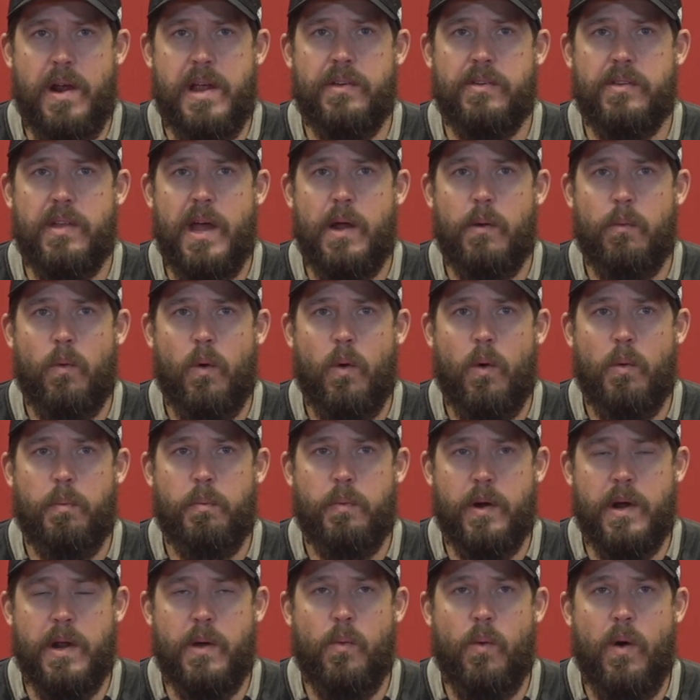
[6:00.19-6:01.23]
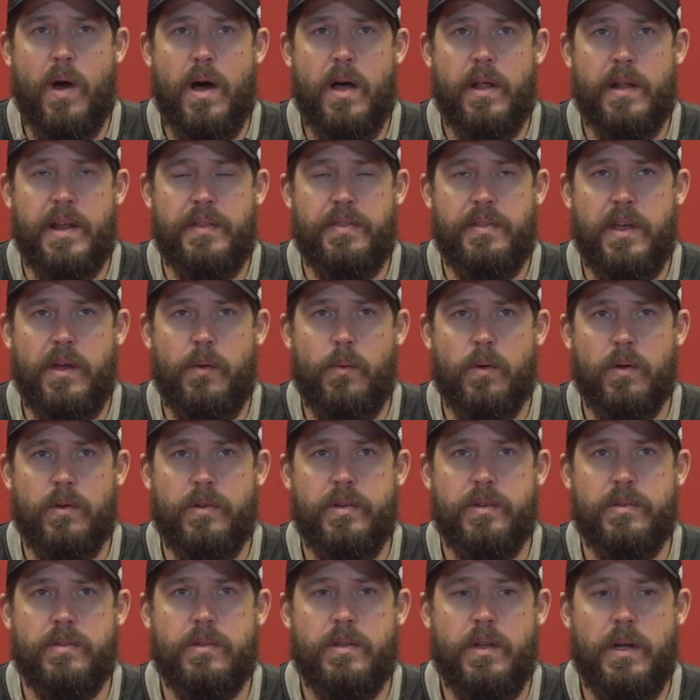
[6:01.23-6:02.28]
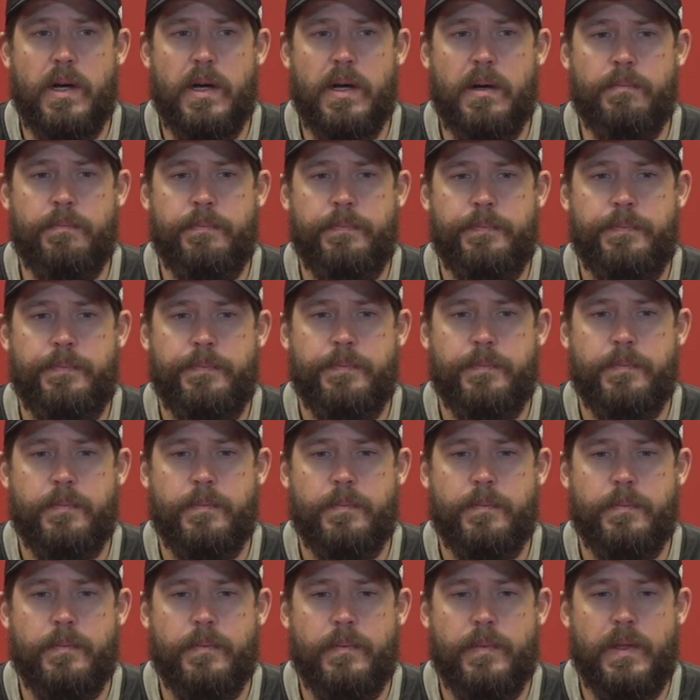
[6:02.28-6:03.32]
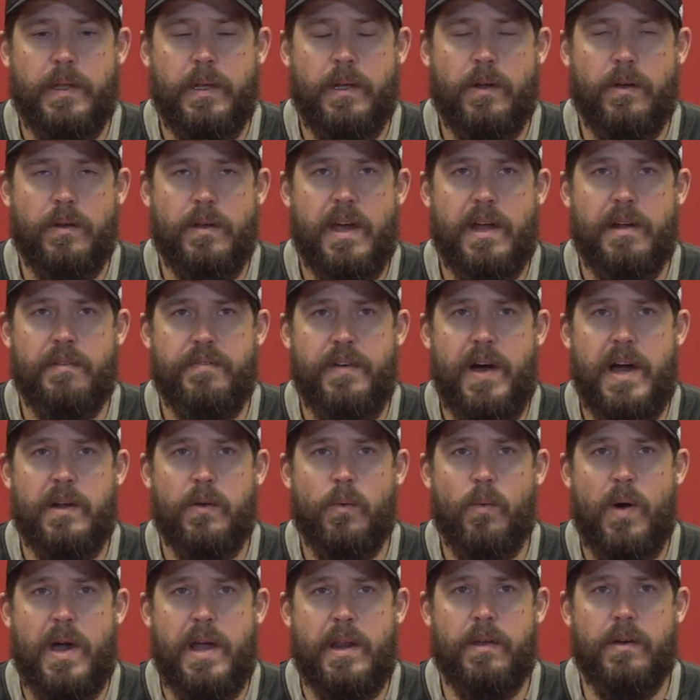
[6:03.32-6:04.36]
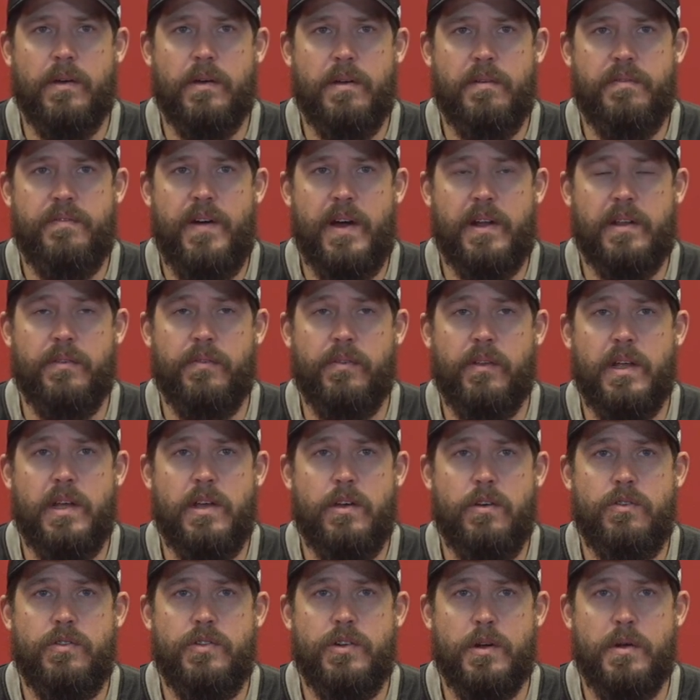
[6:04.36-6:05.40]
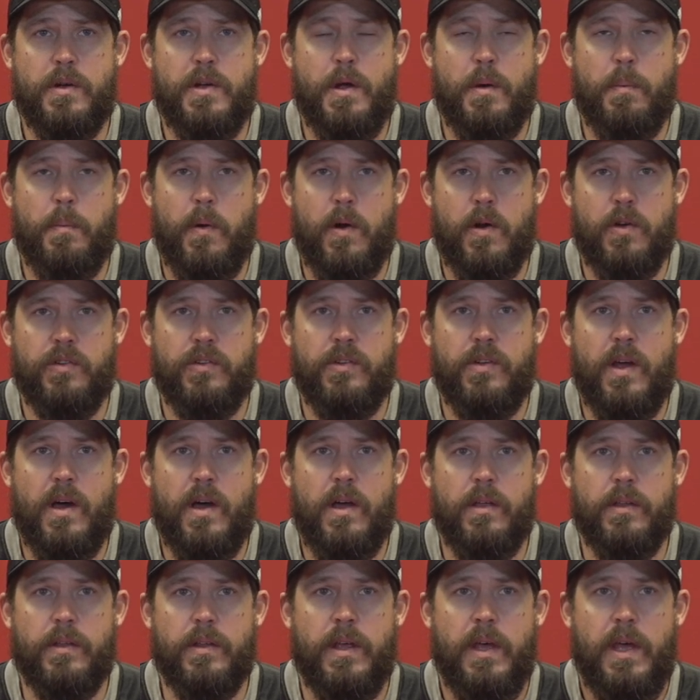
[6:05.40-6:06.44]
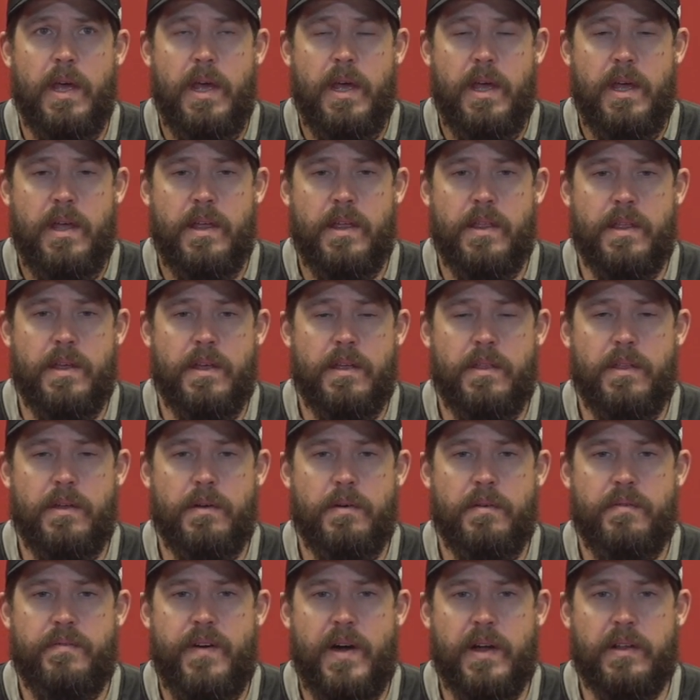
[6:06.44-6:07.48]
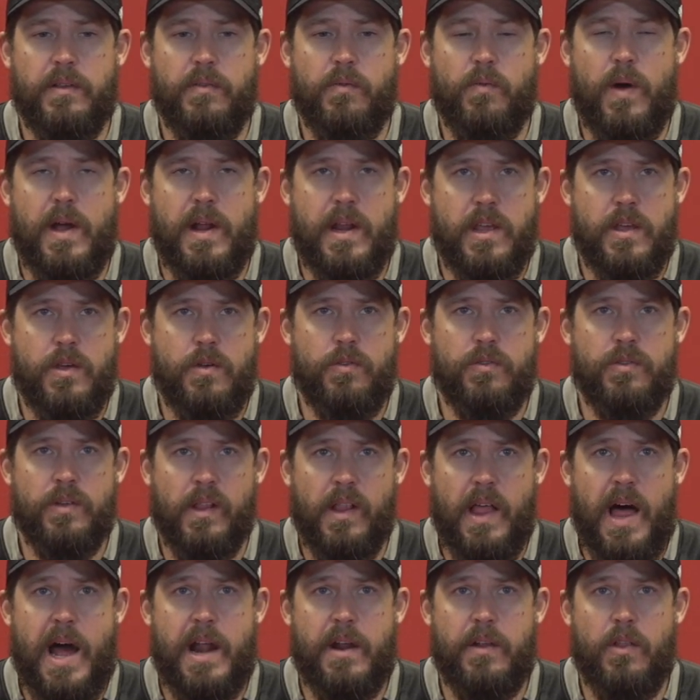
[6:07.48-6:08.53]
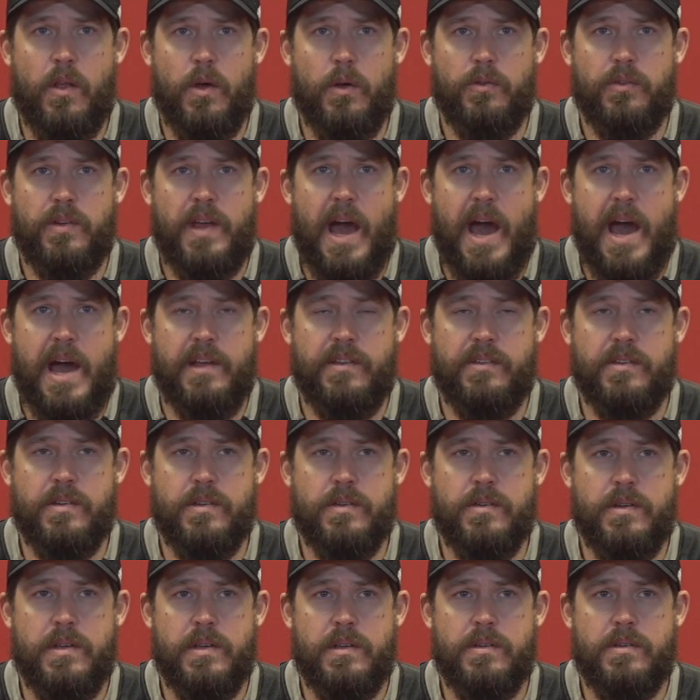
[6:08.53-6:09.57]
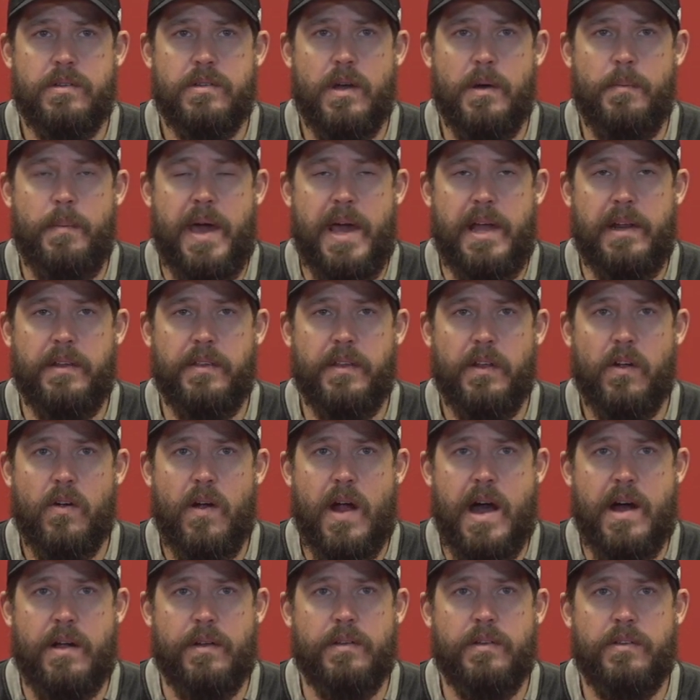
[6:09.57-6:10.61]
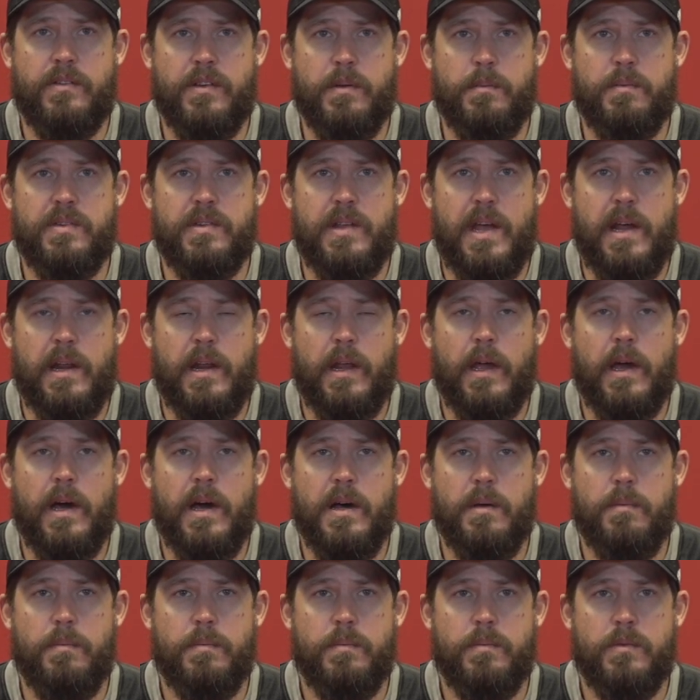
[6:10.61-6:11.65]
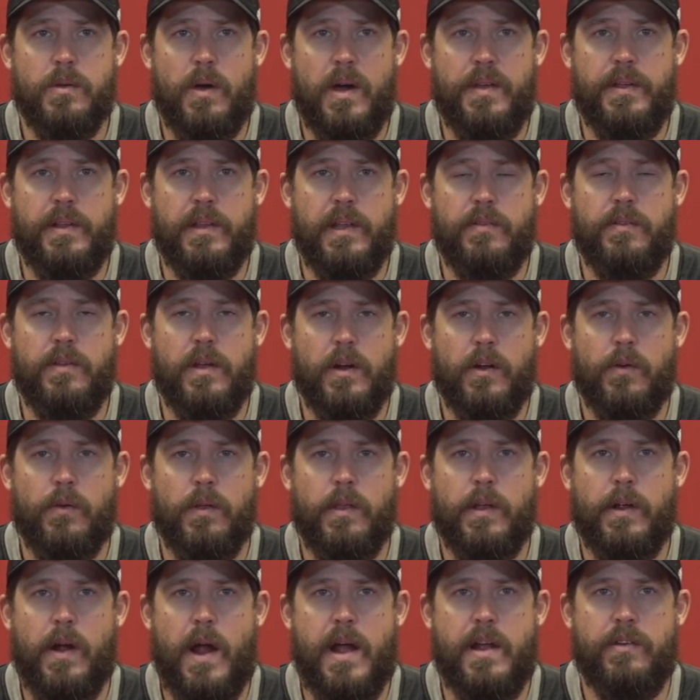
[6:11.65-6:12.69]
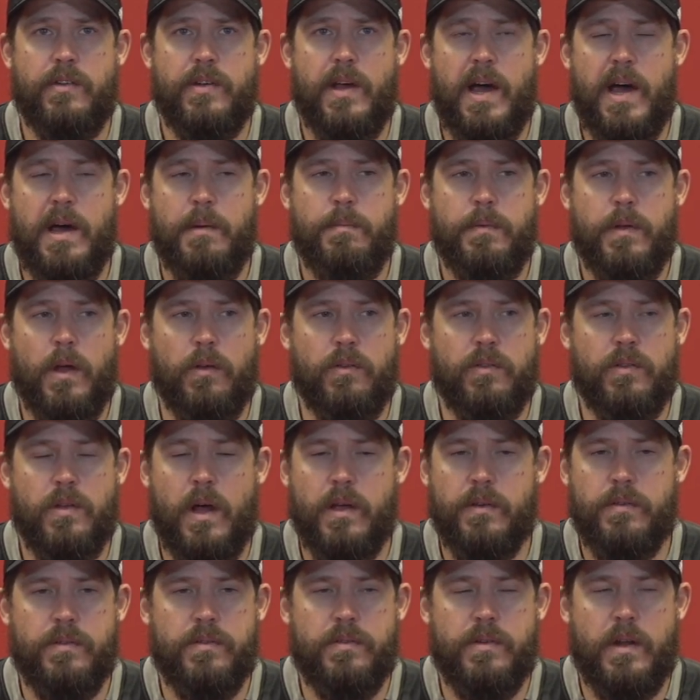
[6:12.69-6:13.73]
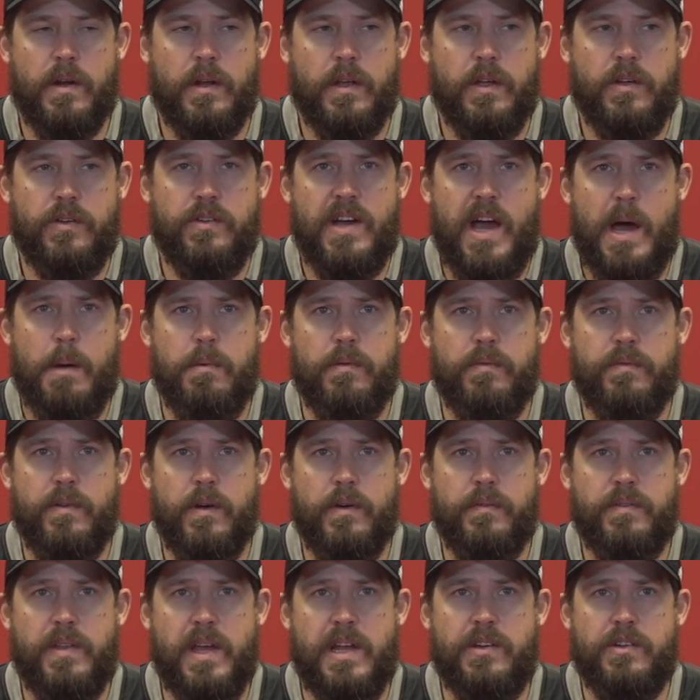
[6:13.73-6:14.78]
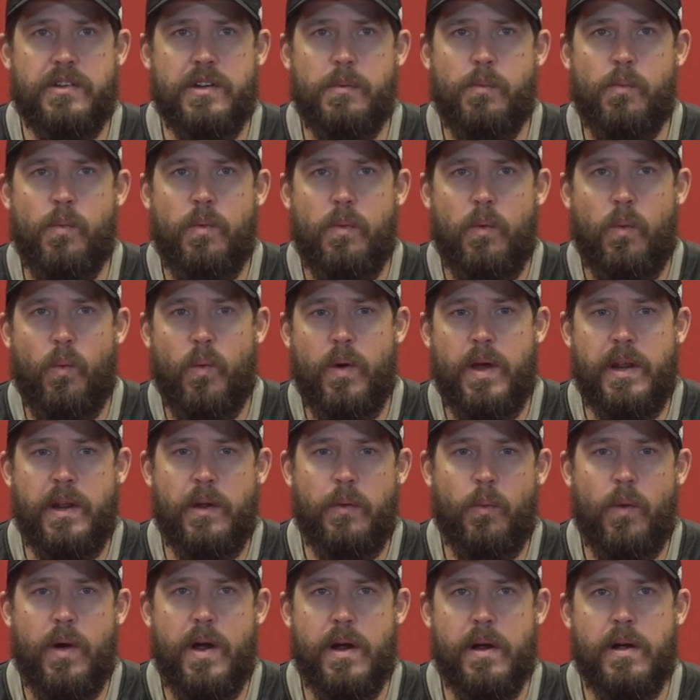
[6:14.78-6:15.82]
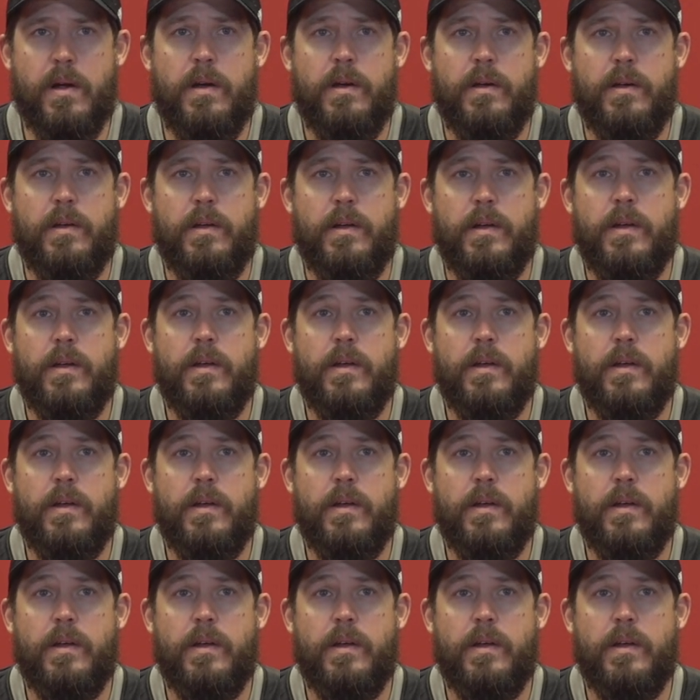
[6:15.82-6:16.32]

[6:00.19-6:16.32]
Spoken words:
embraced that role pretty well. And I think we're just, you know, you got to find a way to effectively use your personnel. And the effective way to use a lot of those guys is some hand in the ground and some standing up. So I think they've done a really great job. Coach Dawson's done a good job of teaching them when and where.